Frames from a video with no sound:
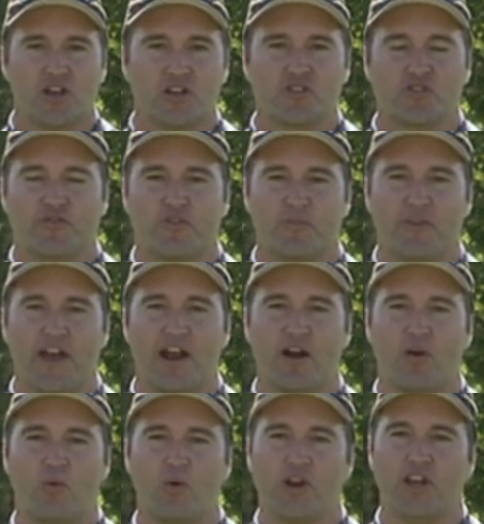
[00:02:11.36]
So from
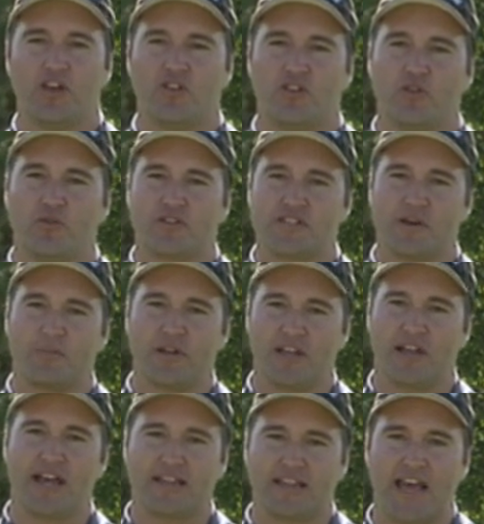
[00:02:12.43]
there, what do you do with somebody
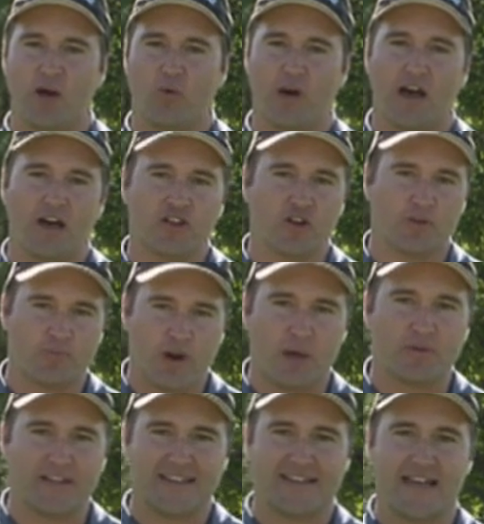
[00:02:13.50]
like that? Well, you're
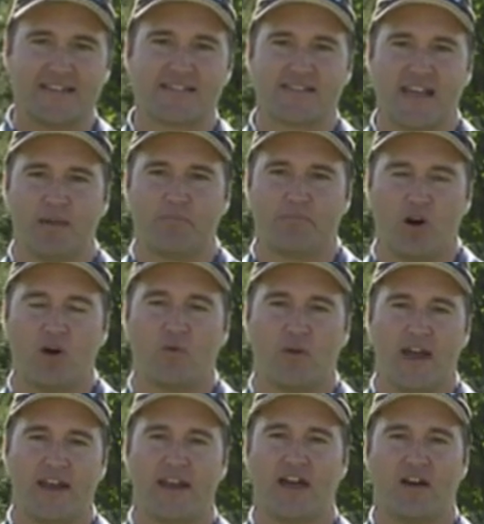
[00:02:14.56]
probably in that same boat
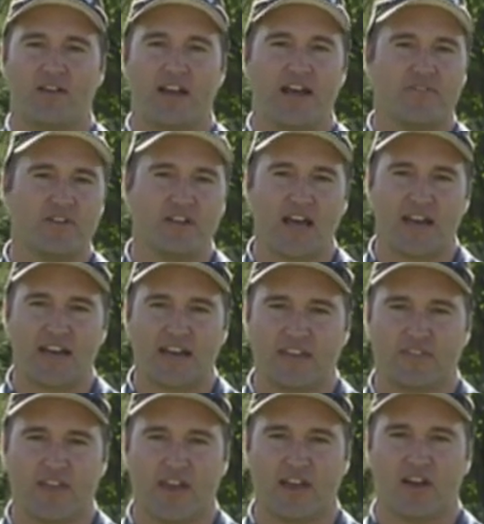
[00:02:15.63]
right now. Never done
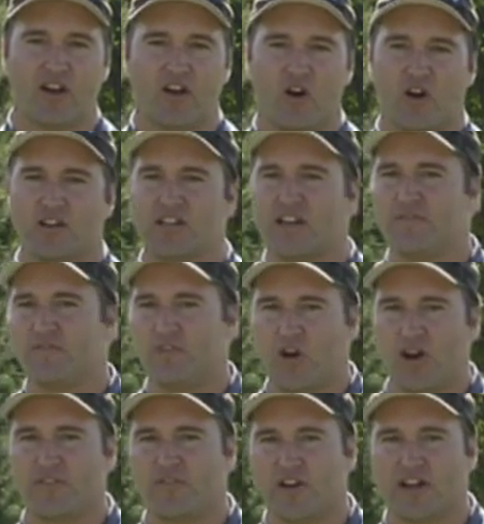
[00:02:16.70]
anything or done
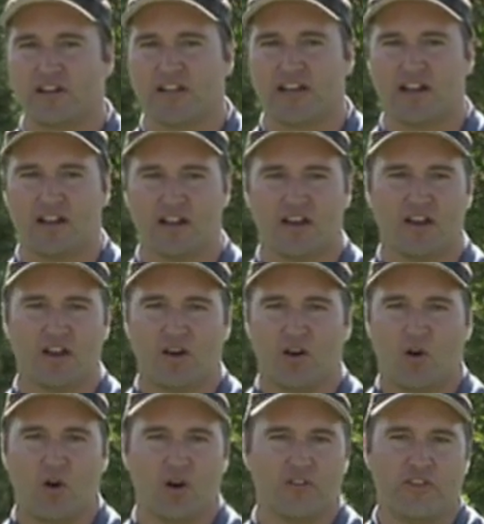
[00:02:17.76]
very, very little,
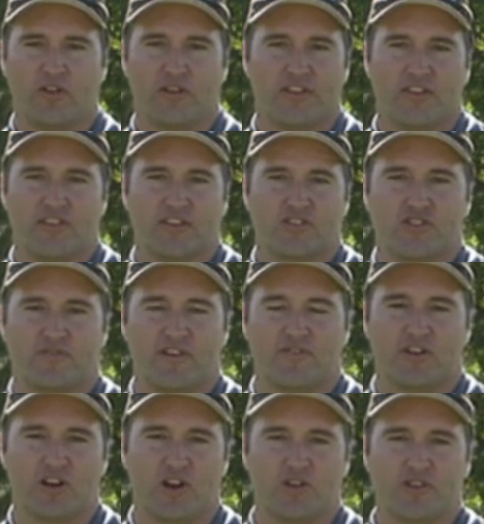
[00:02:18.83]
or the only thing that you've
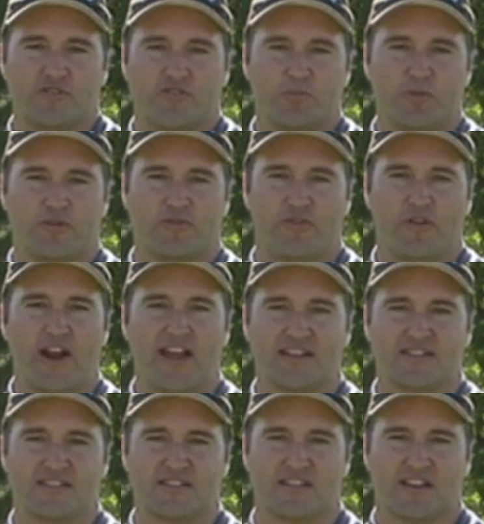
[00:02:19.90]
ever learned is from your
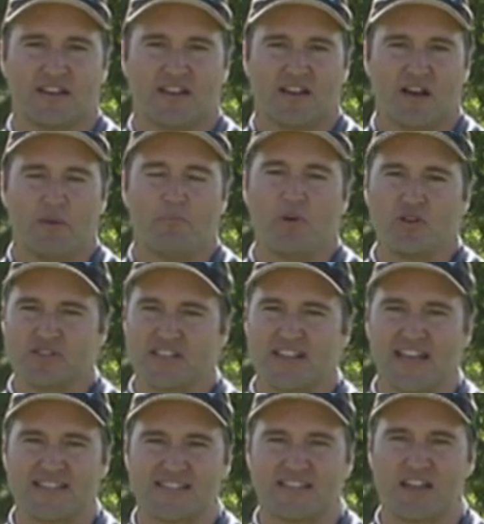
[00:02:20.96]
friends. Most of
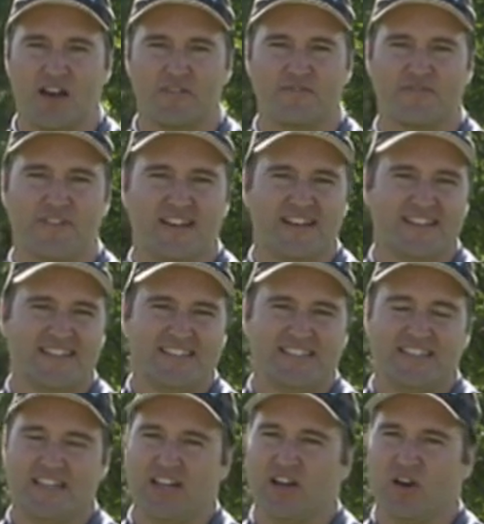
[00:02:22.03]
that stuff,
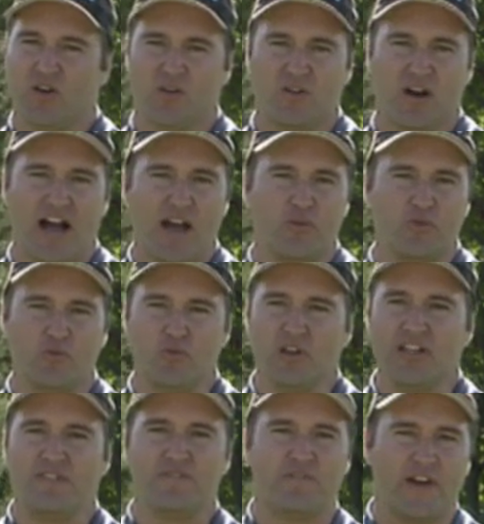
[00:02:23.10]
you know, I would
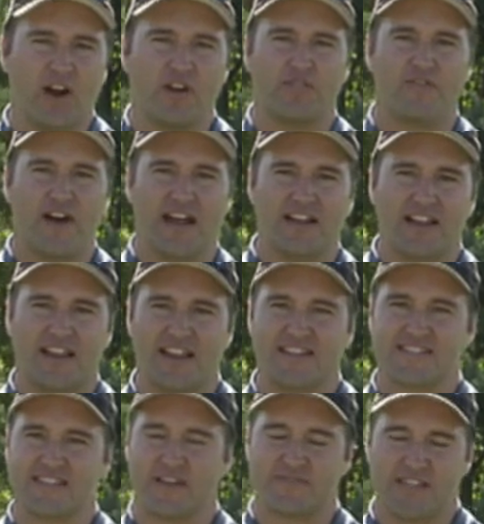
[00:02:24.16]
really verify a lot of that
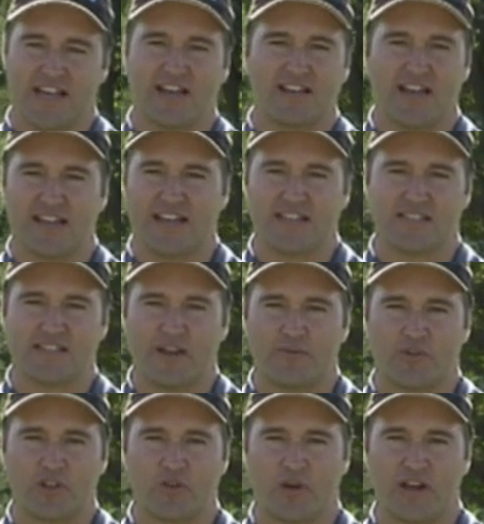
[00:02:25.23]
stuff. Take a lot of that stuff
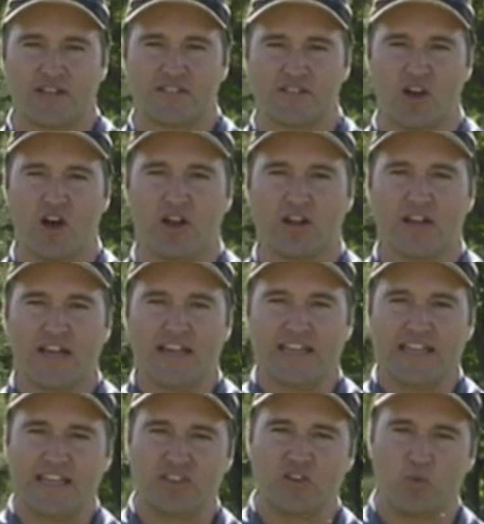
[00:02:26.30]
with a grain of salt.
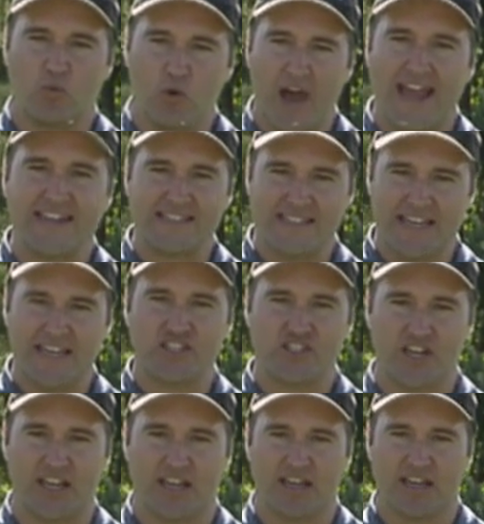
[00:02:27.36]
Get the right
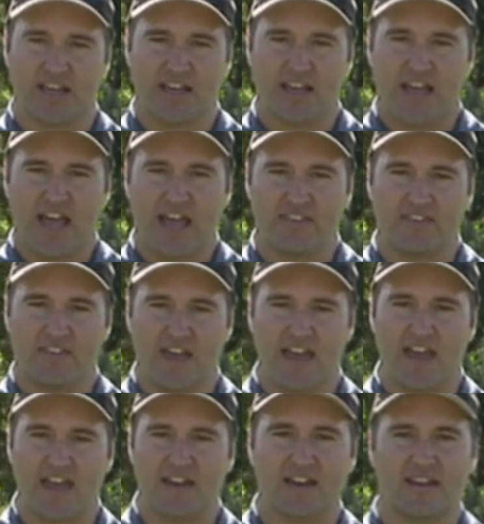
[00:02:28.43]
teaching, and
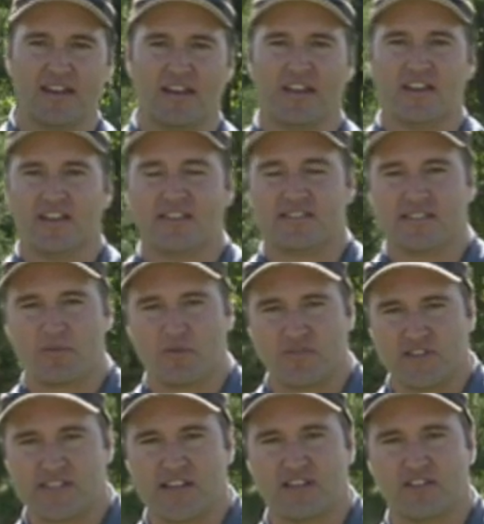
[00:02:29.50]
then some of
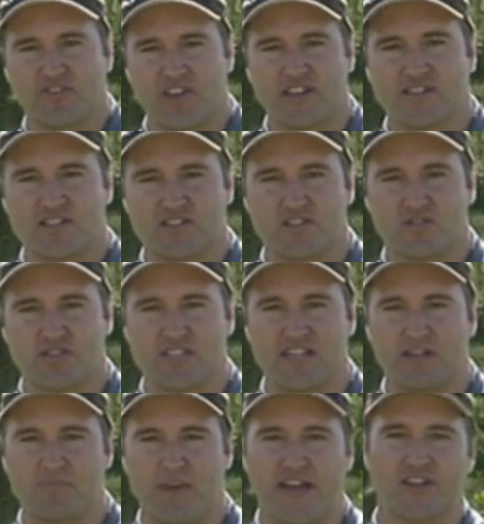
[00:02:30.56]
these other things that you
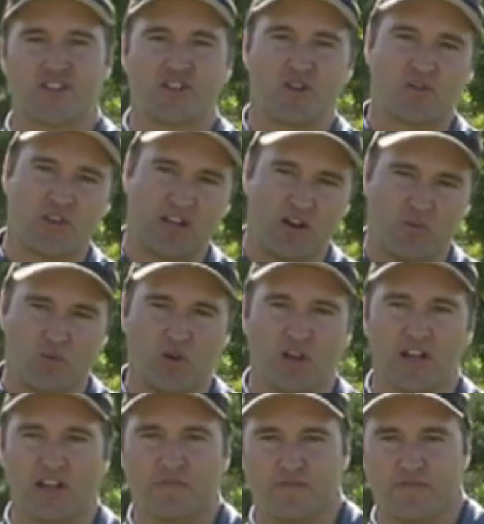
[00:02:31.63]
see, make sure that it
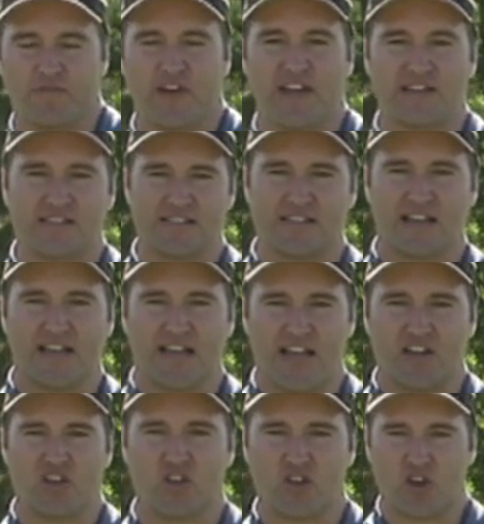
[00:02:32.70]
really fits
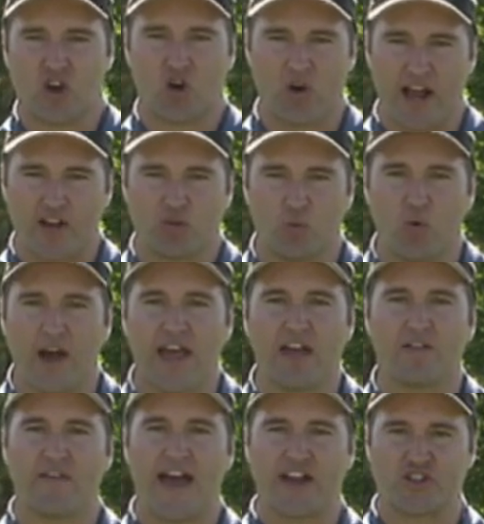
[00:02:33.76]
into the correct way
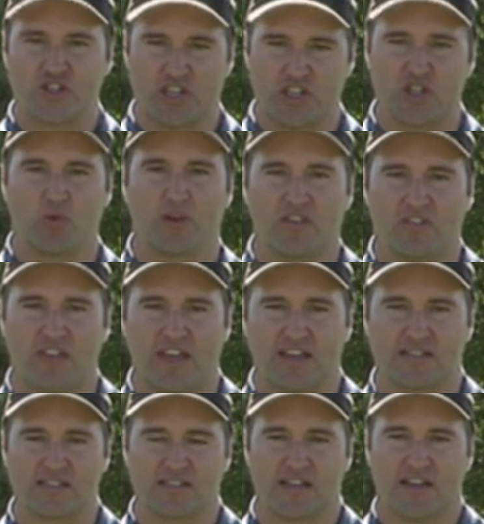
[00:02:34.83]
of actually doing
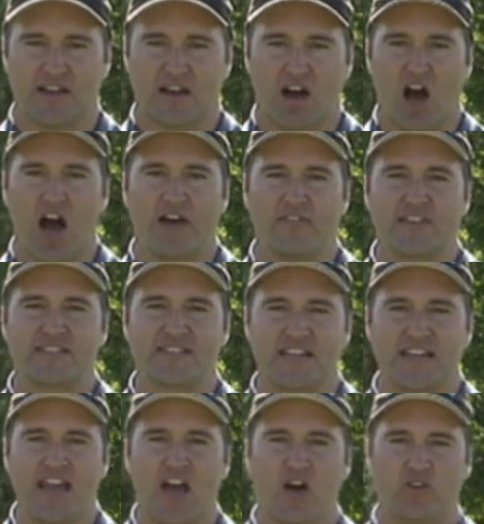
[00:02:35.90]
things. Obviously
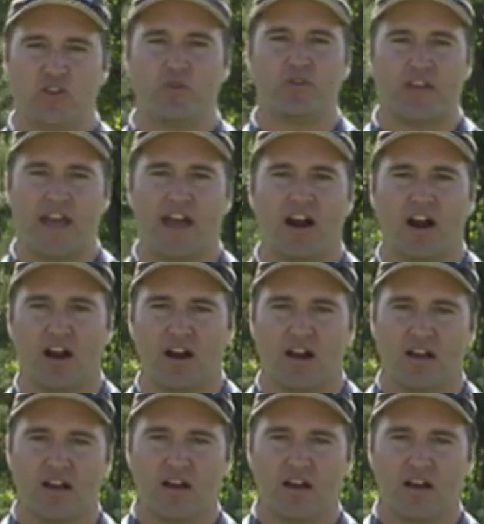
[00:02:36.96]
now you care